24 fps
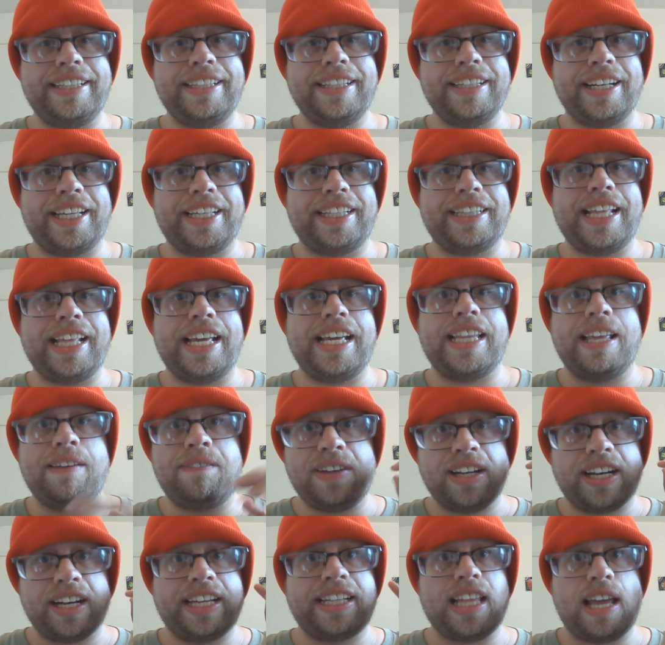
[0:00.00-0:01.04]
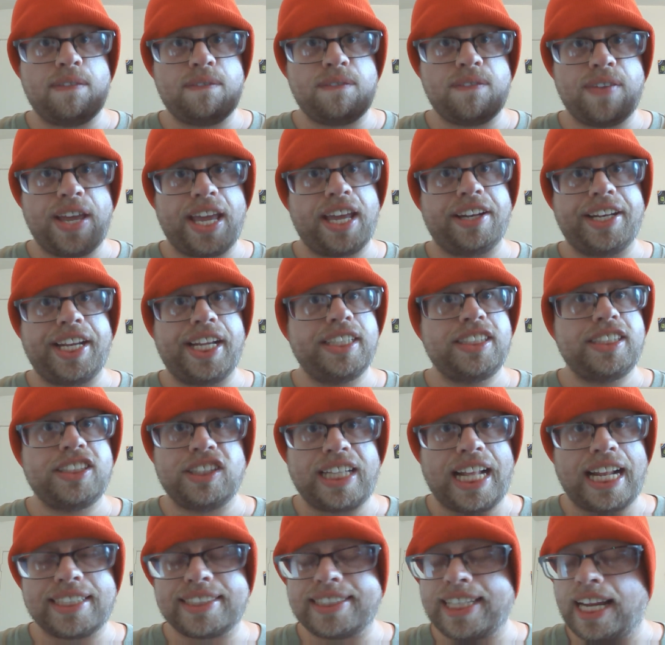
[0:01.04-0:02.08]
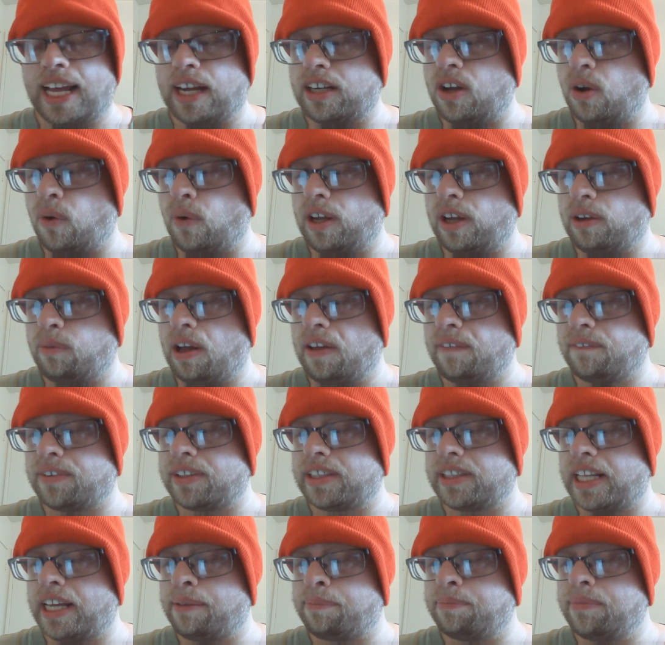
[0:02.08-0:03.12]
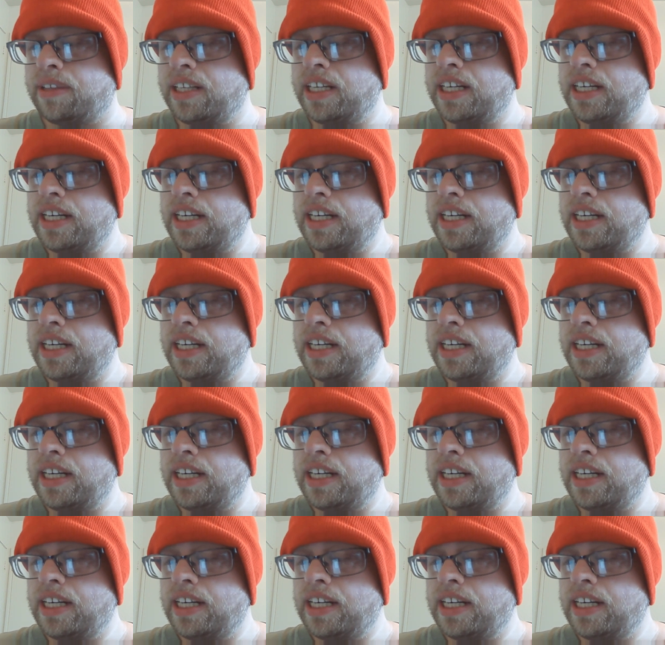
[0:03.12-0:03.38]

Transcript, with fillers: like they failed it, so that's not going well for them.